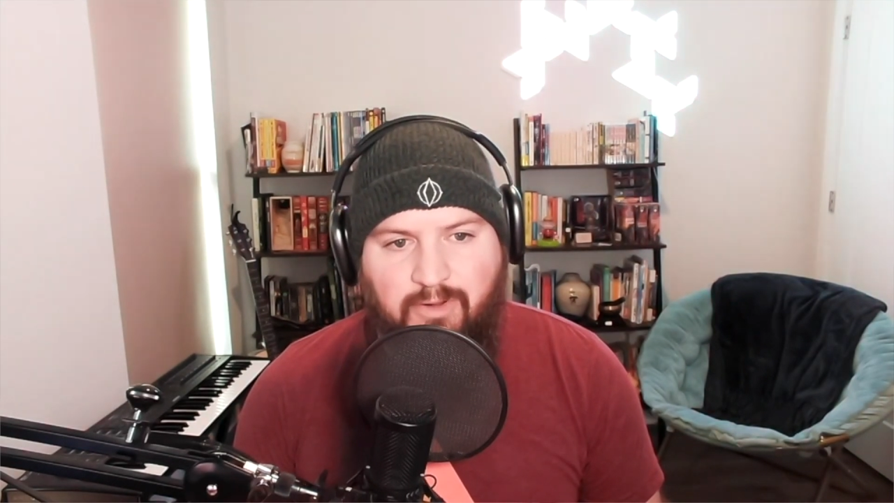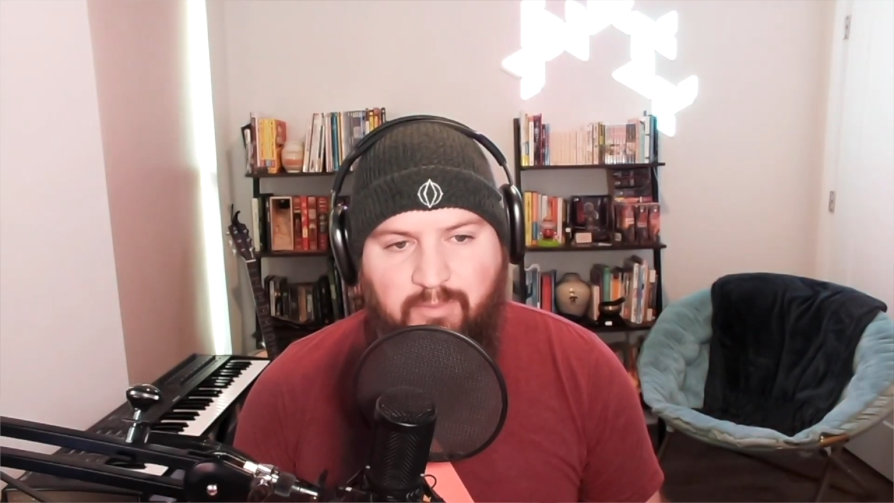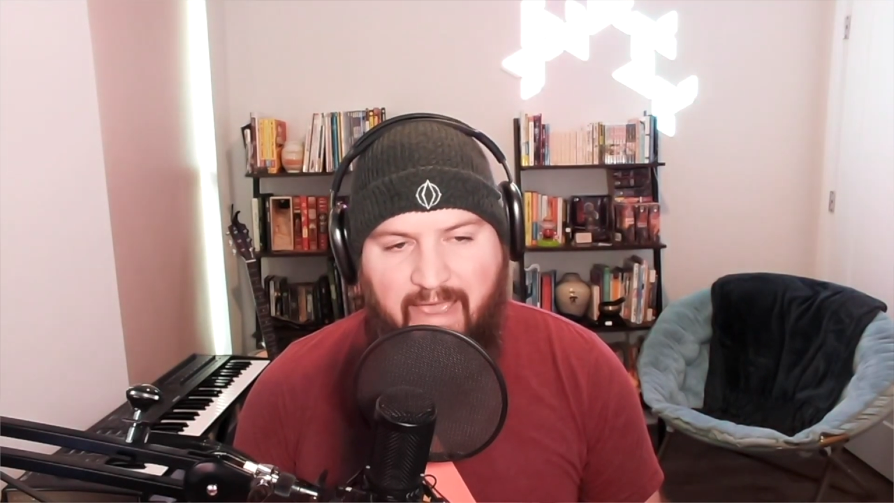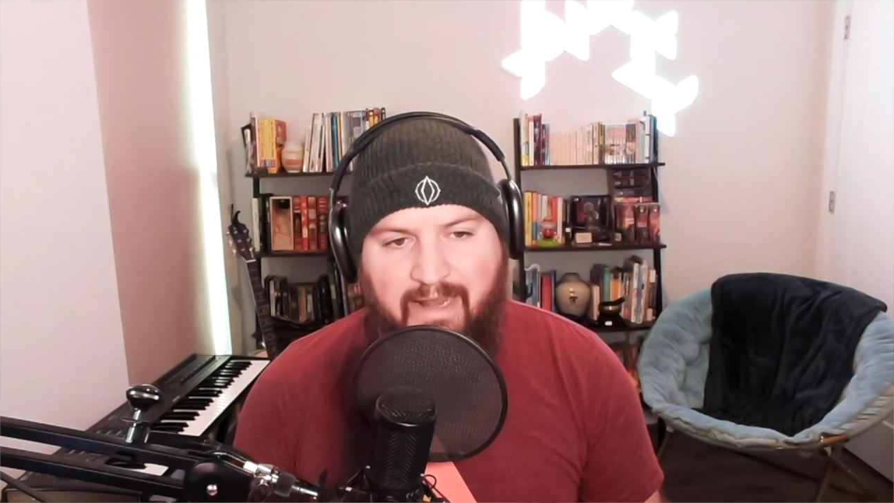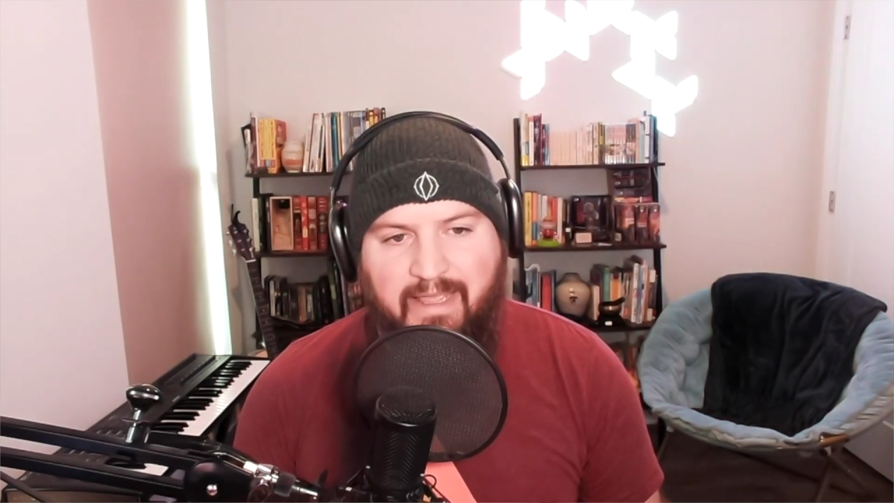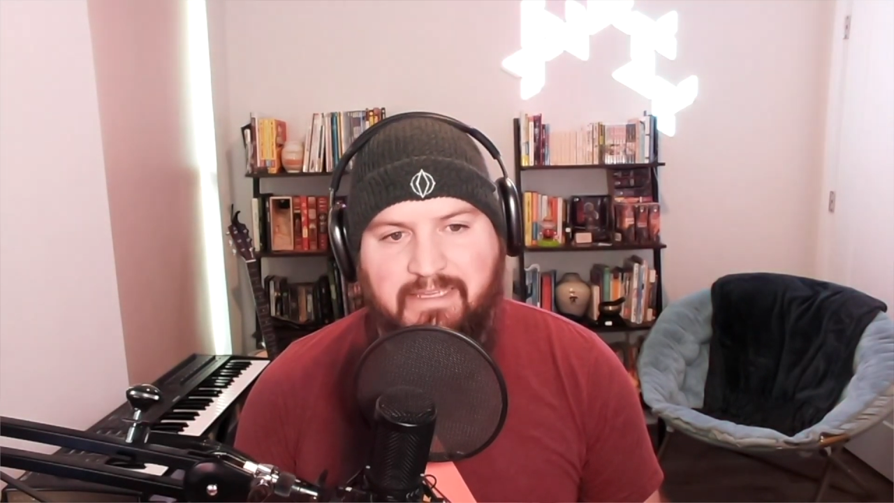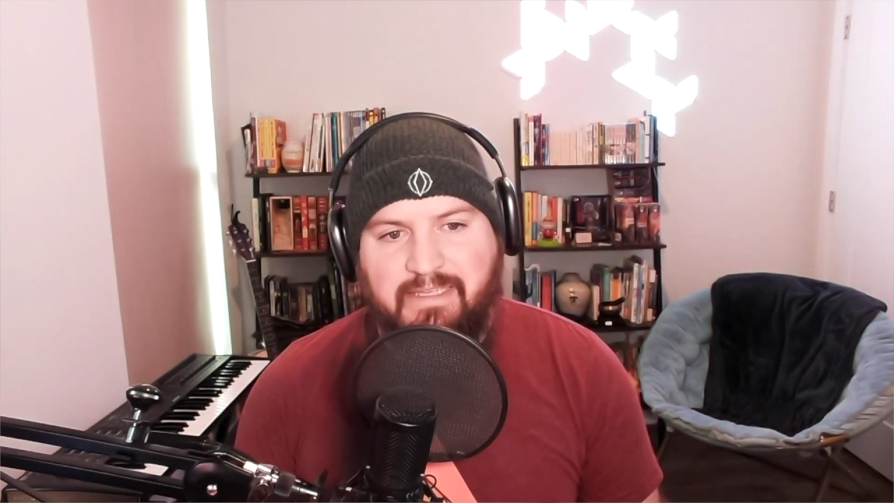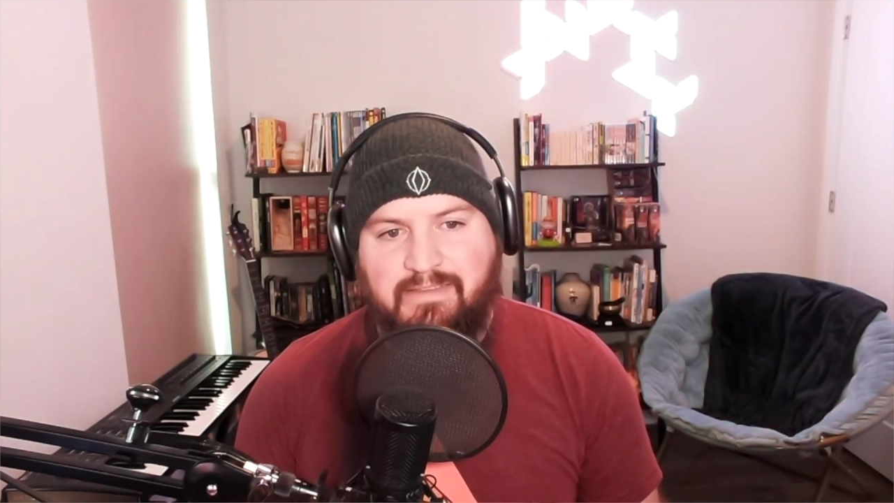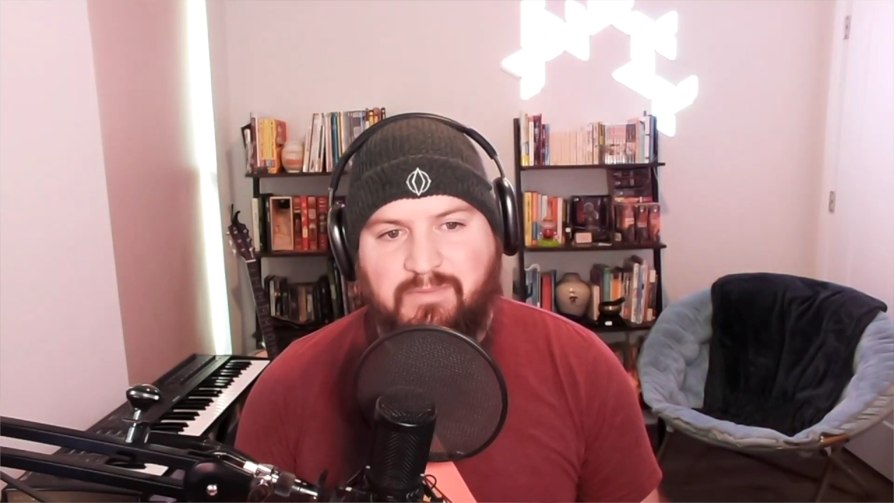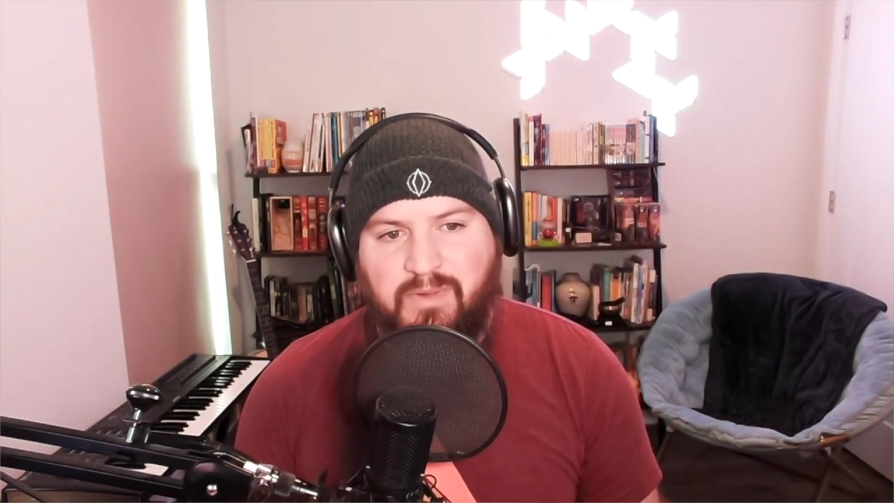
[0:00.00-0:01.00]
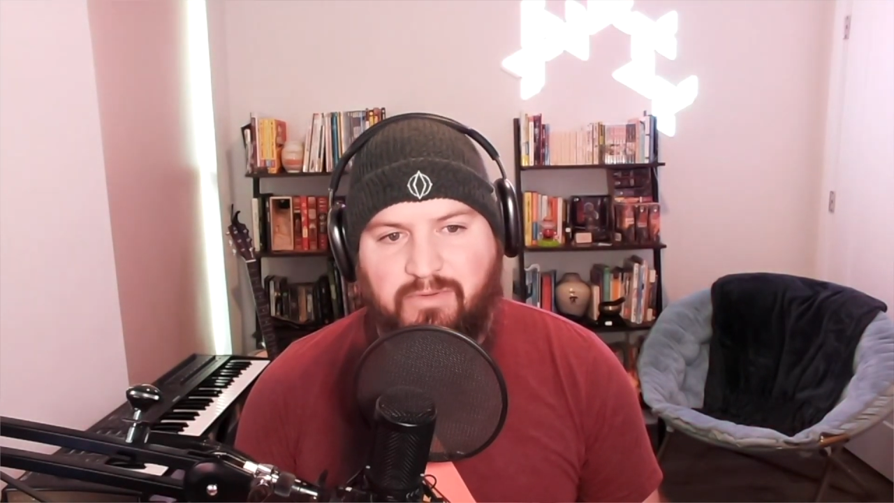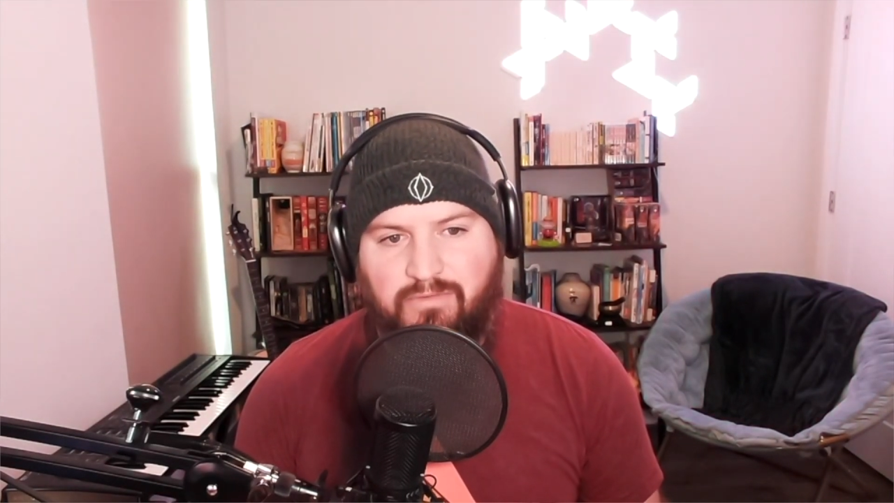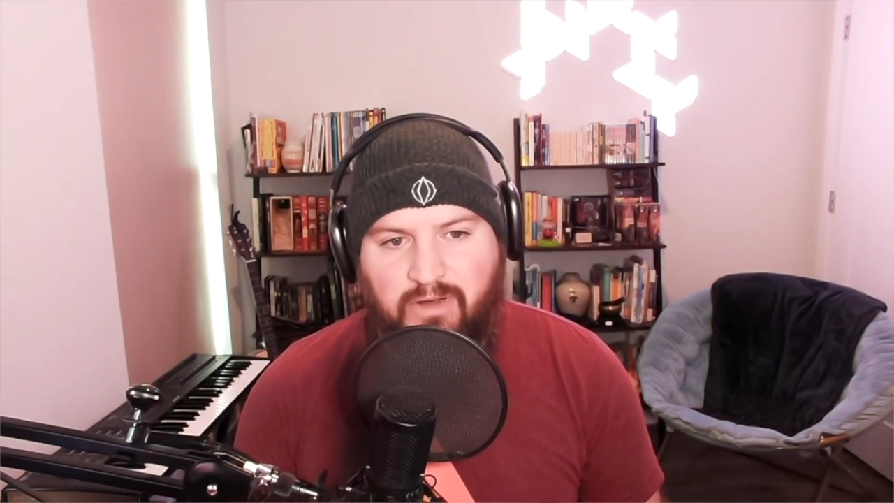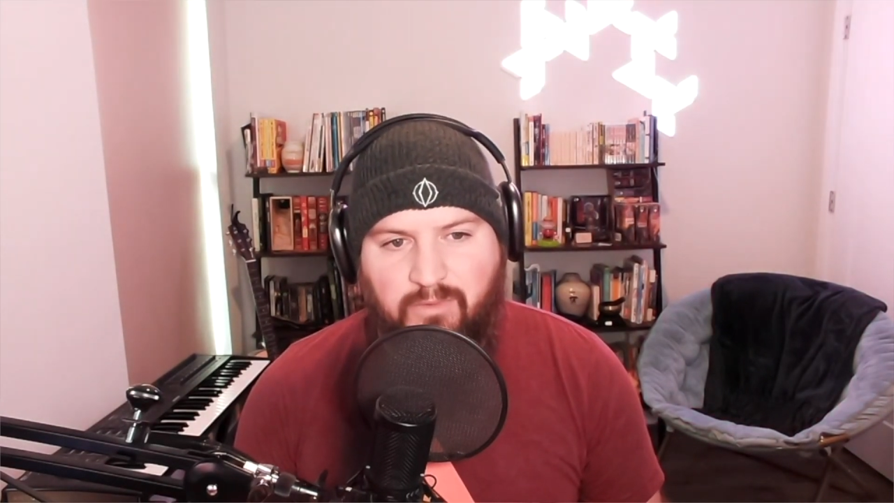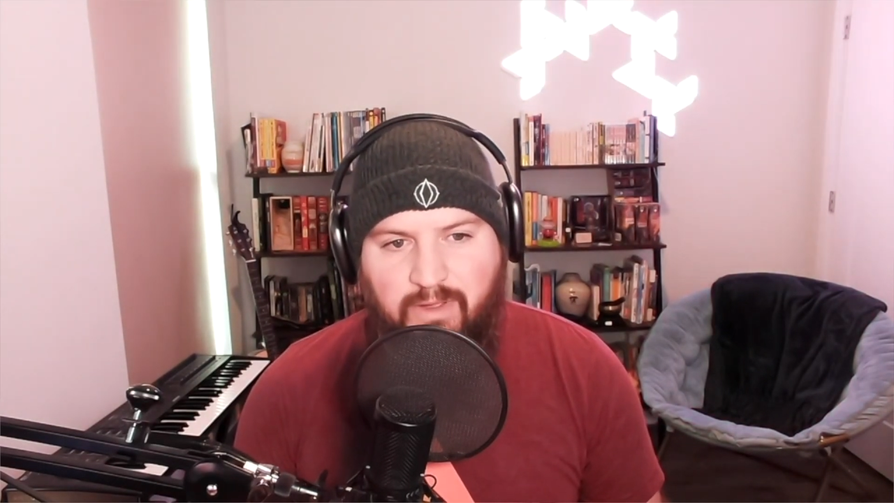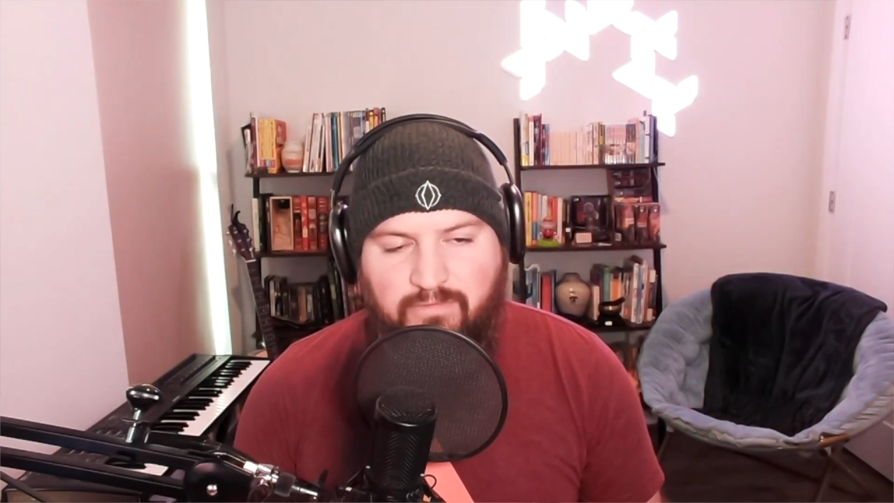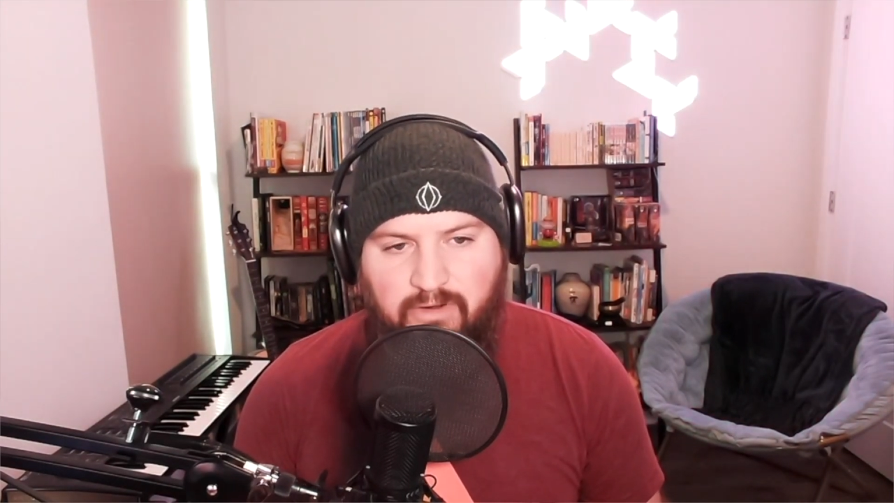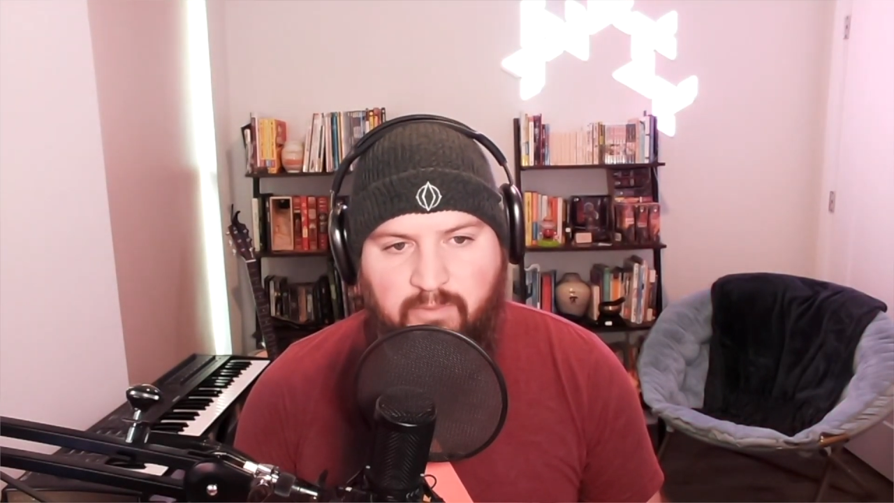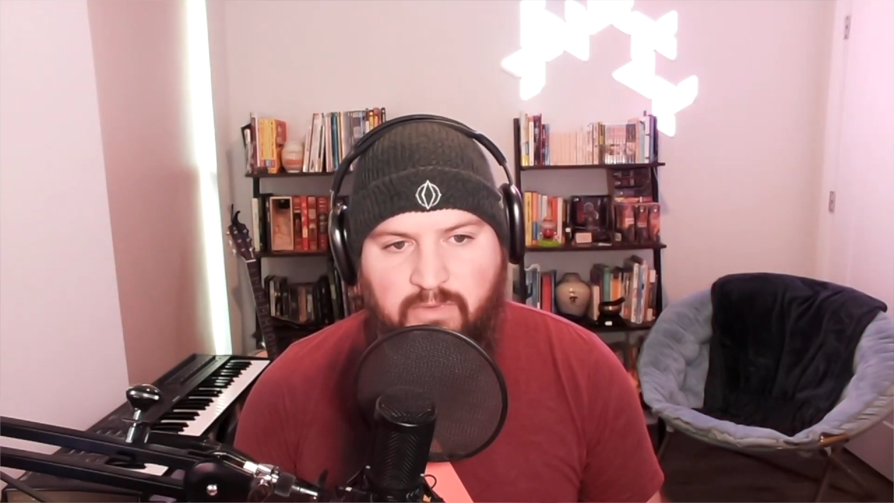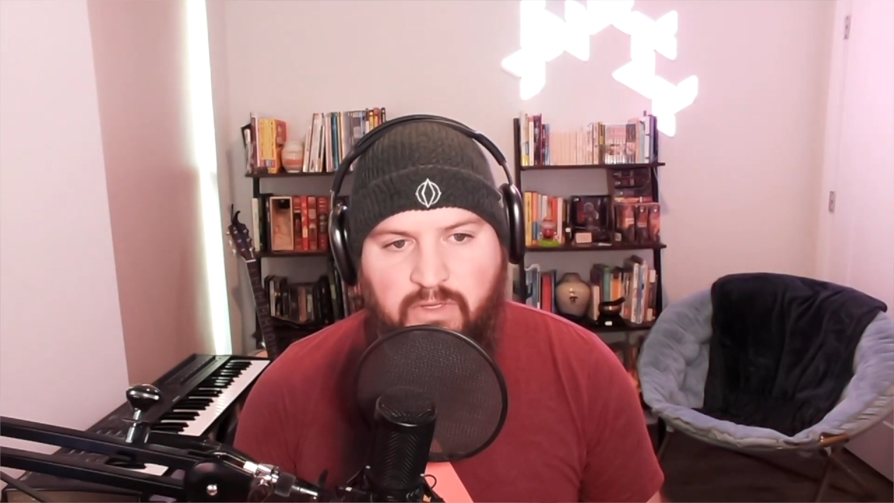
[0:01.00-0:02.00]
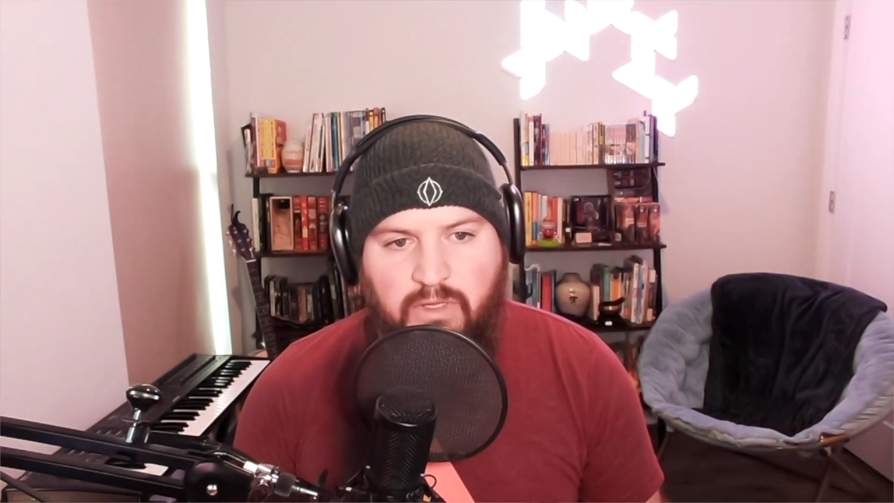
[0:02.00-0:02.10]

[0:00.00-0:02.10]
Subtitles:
bad ideas that people have run away from,